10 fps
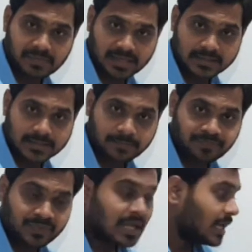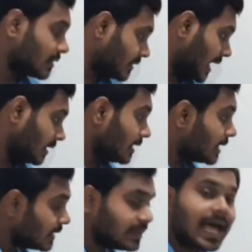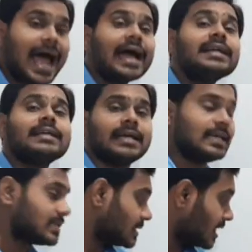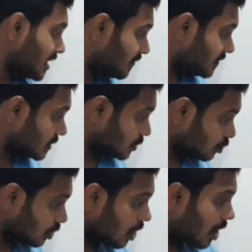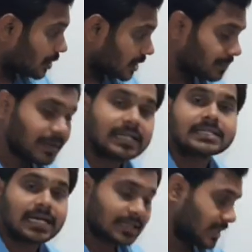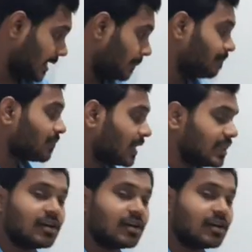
means, then in that case, if two ordered pairs are there in